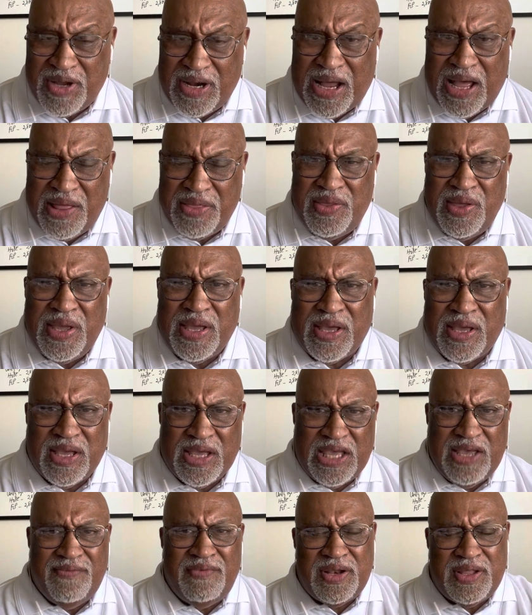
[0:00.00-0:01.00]
I think,
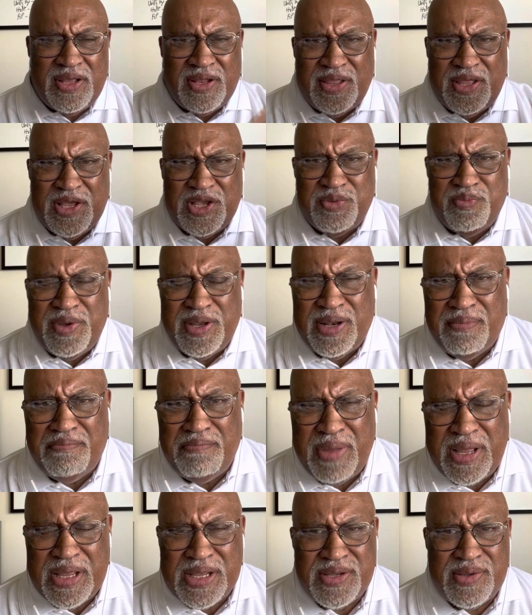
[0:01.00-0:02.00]
given that there's been a
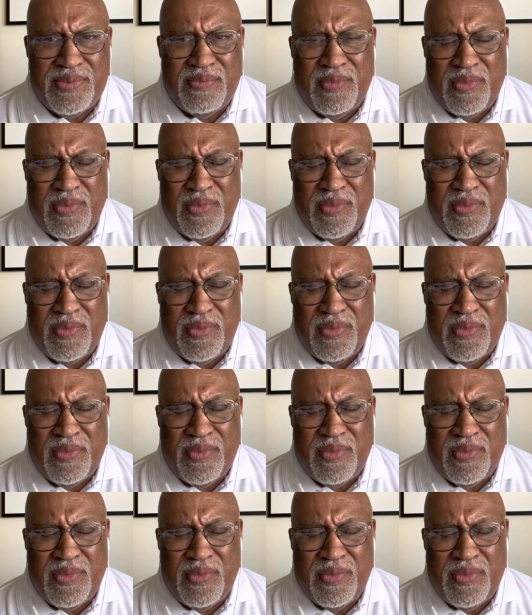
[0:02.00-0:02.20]
mass